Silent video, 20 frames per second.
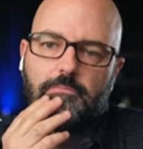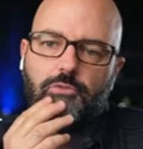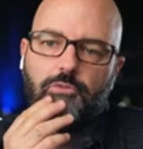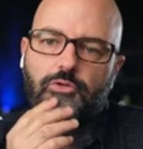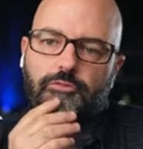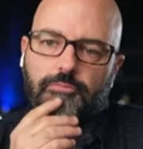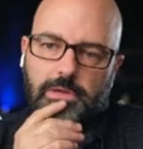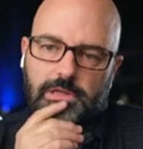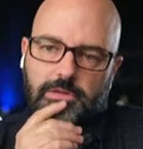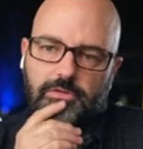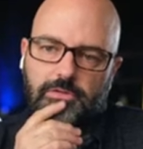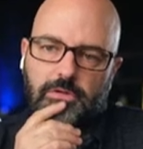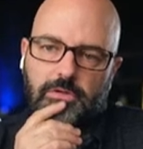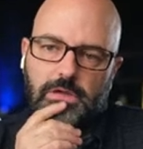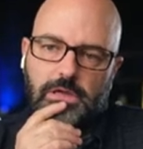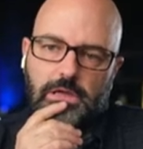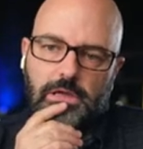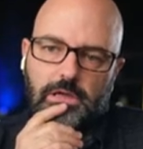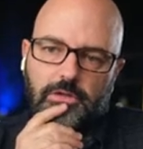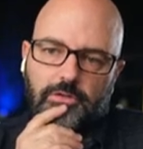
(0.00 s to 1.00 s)
movement.
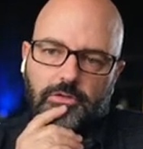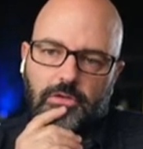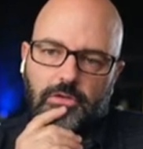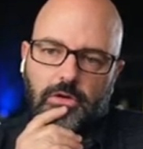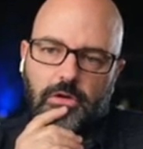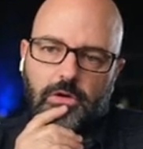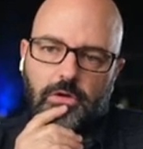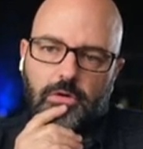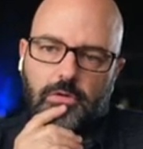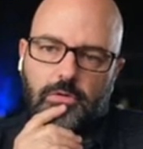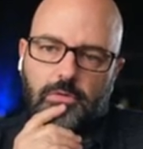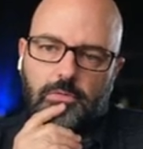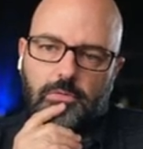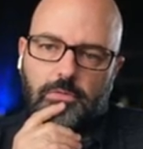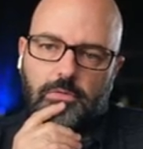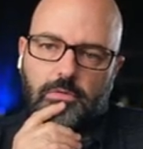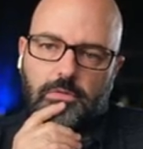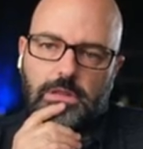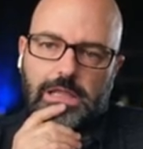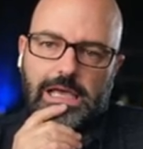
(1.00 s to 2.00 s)

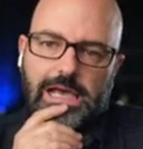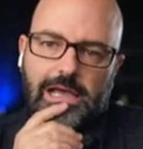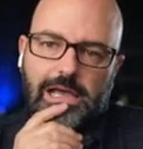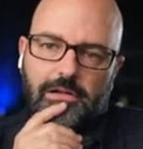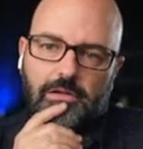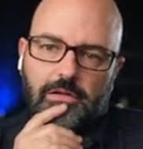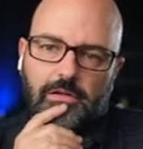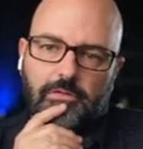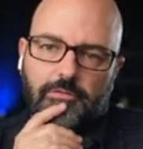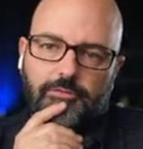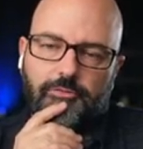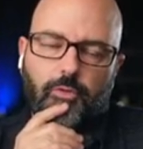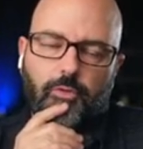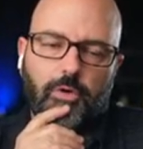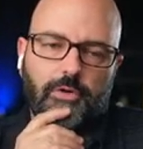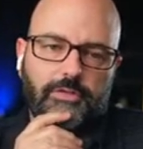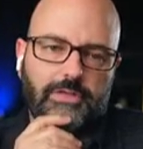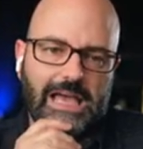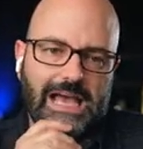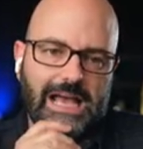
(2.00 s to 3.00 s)
So that
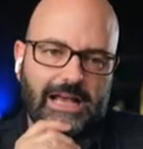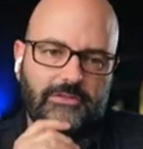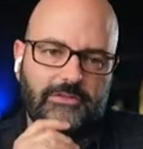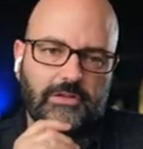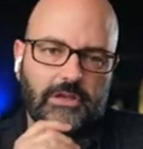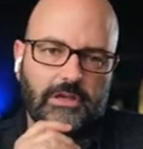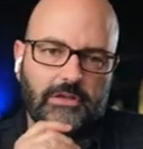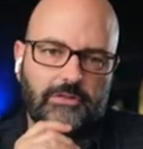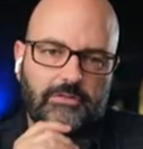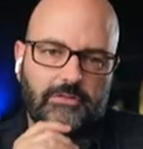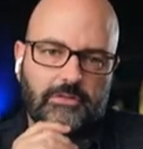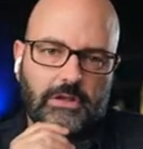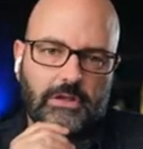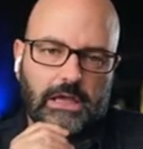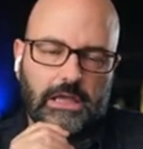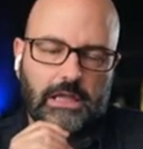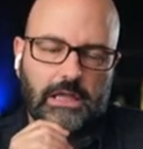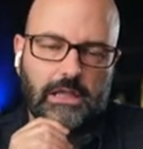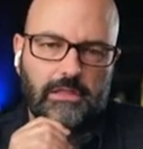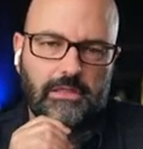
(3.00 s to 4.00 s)
fourth axis,
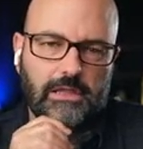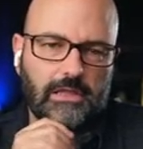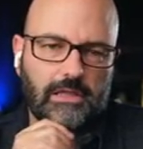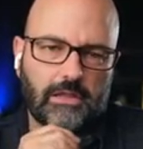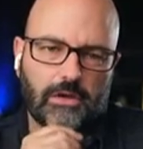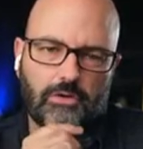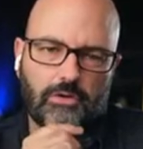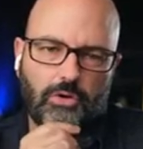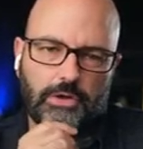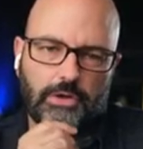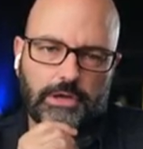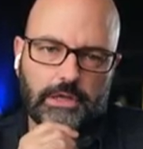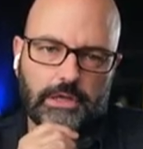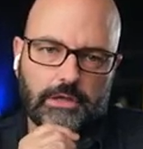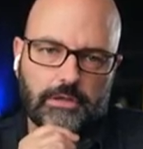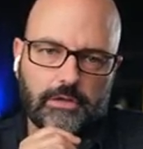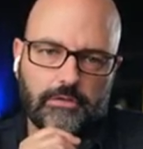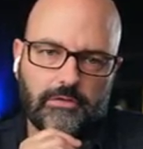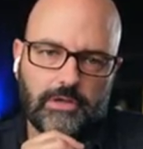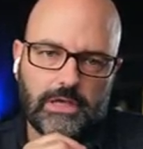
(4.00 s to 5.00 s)
I think they're calling
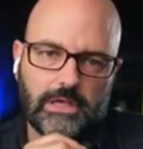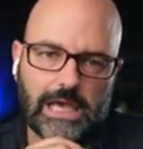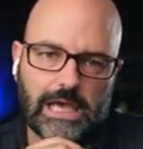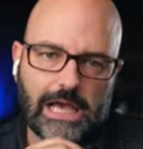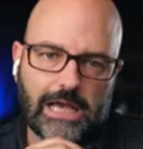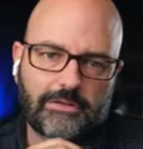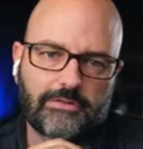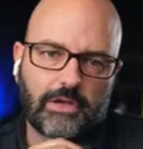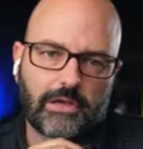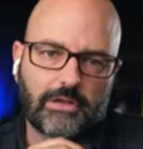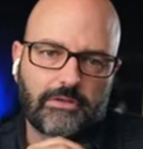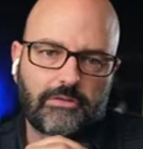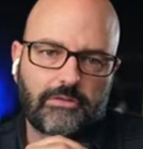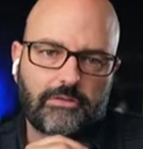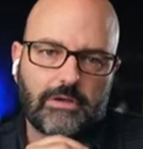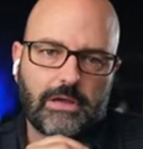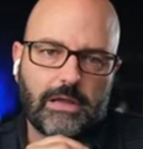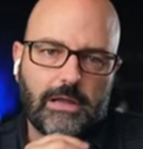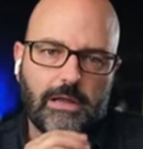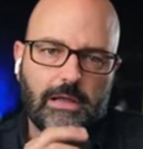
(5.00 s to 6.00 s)
it the Z
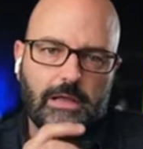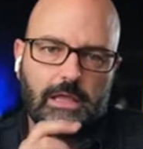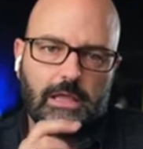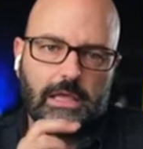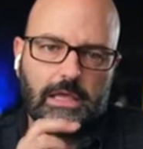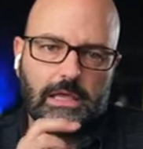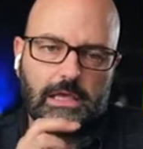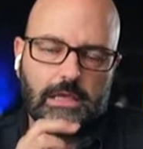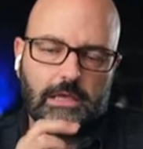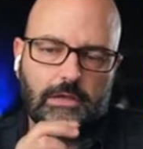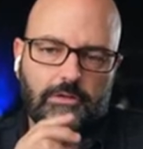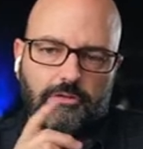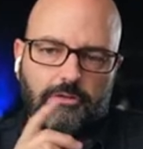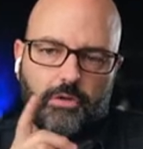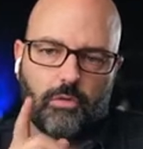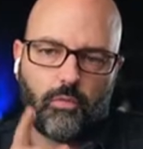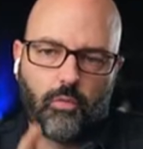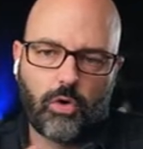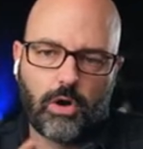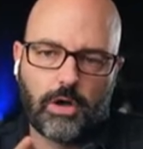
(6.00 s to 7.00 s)
axis,
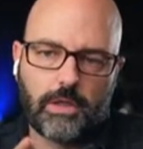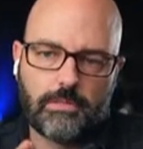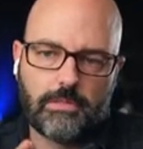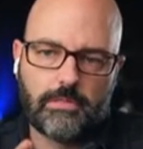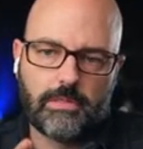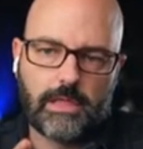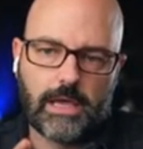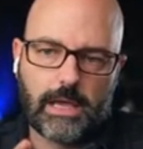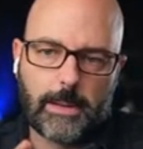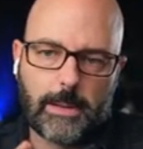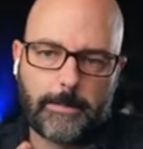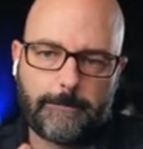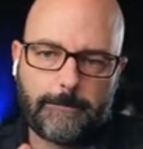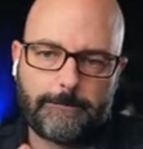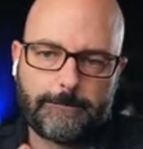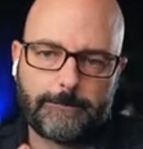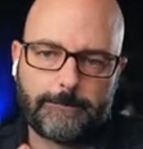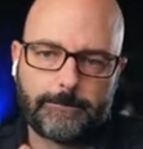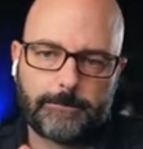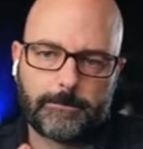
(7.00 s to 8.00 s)
is the one that
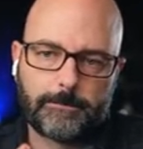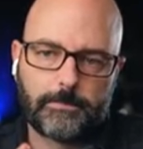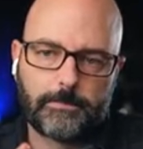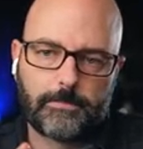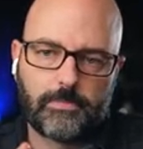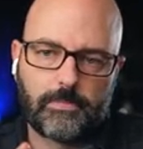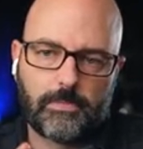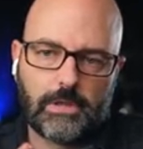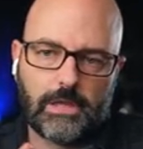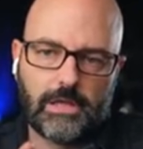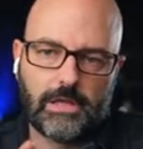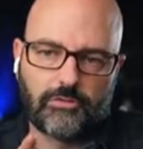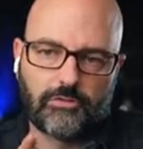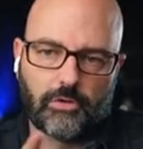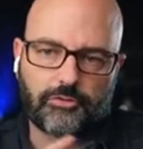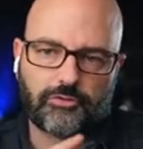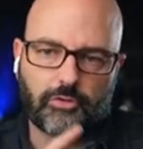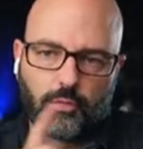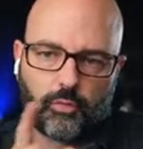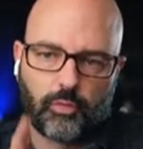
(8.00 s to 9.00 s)
is
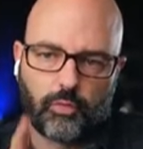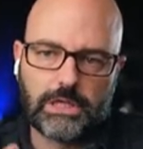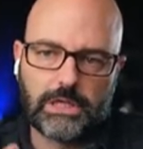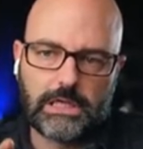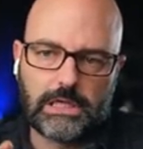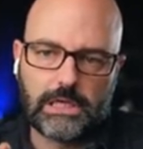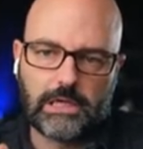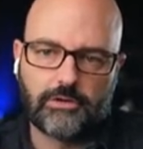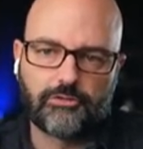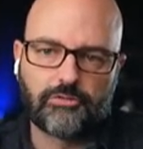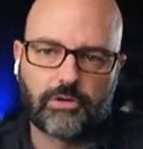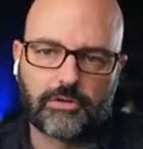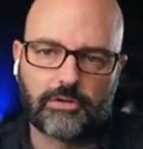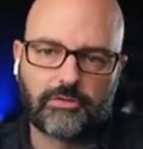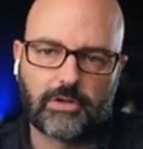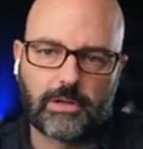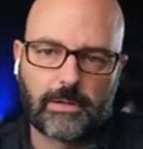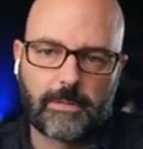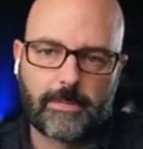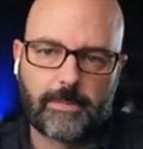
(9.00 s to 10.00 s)
also really
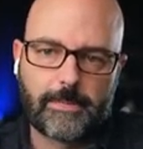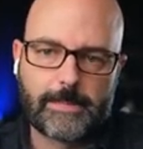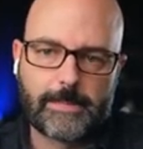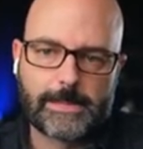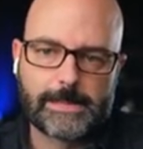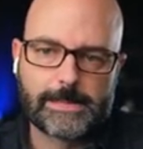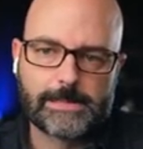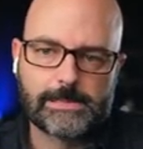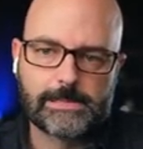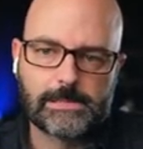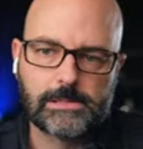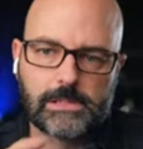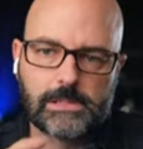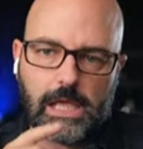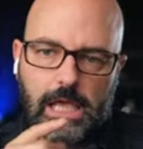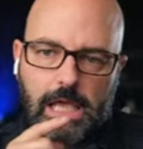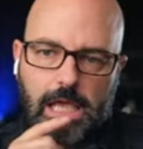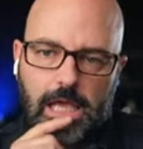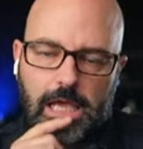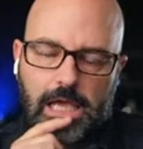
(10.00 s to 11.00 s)
interesting.
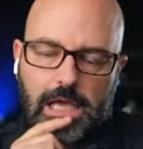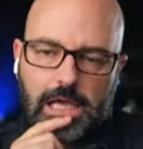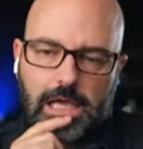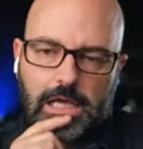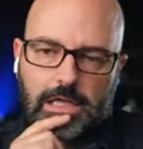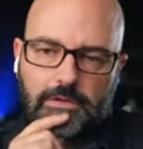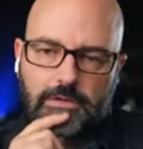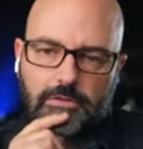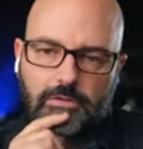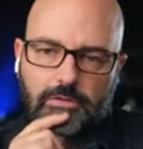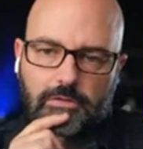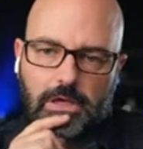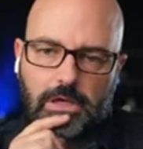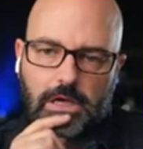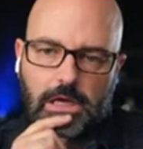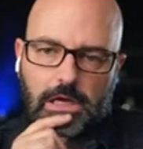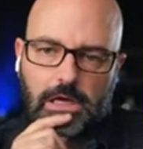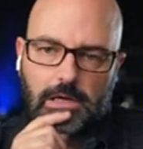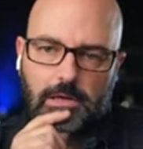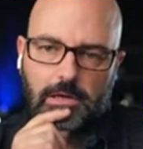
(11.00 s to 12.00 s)
And
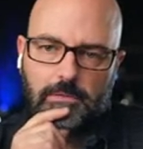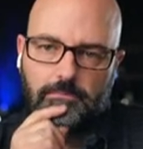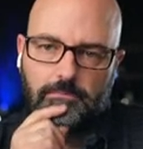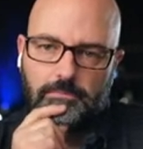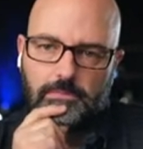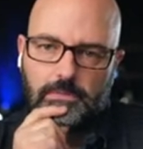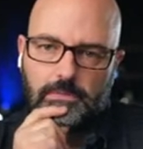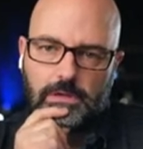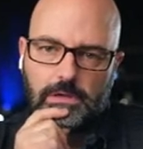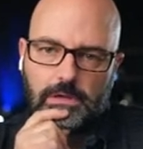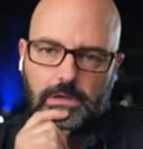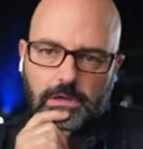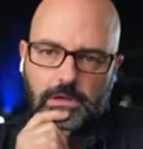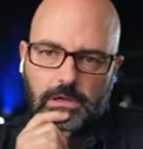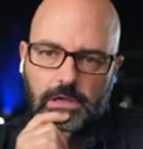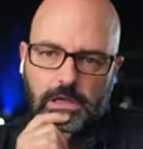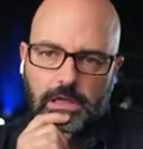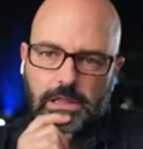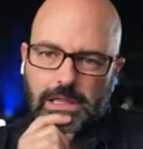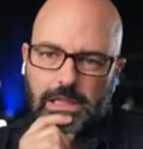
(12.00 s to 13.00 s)

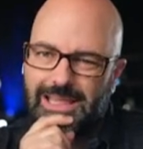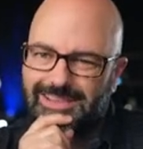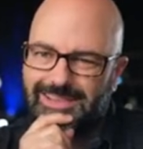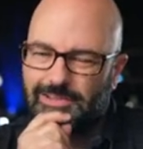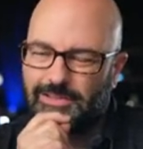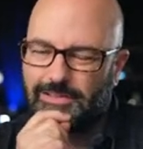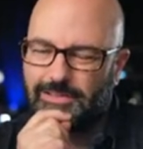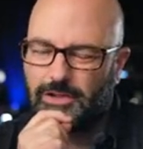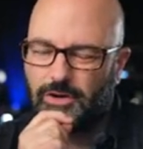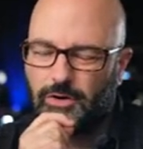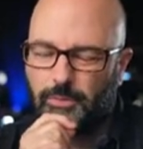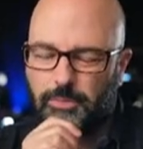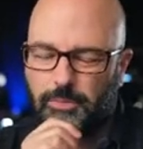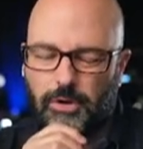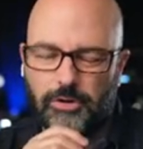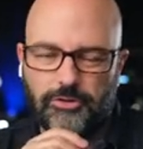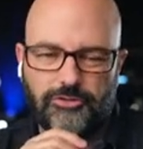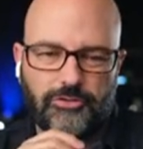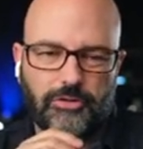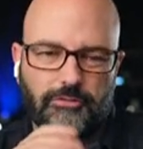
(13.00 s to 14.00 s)
then their
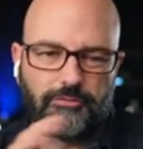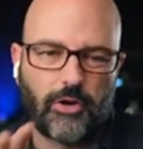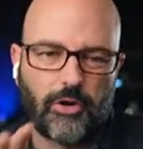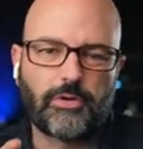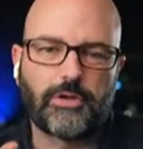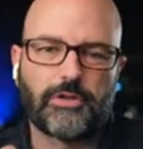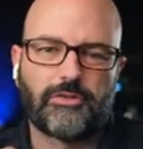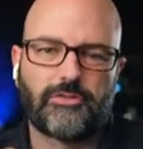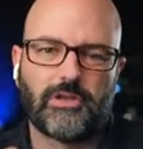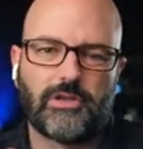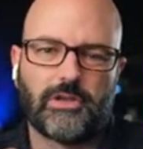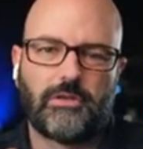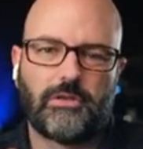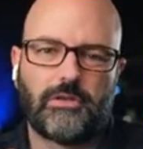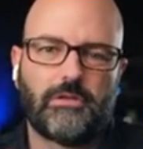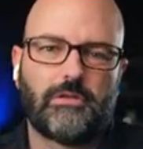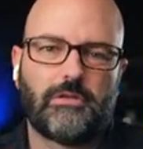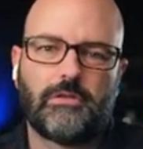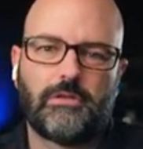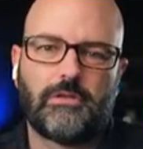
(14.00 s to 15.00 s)
approach to focusing
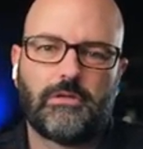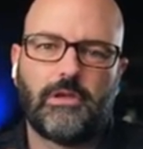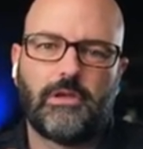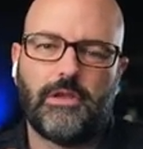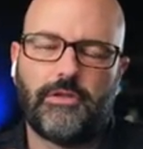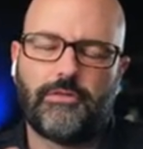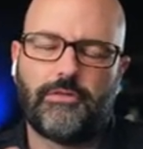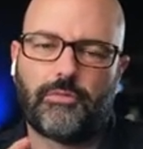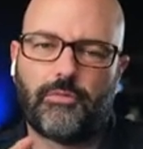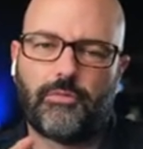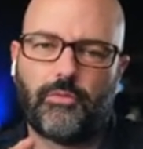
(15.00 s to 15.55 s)
is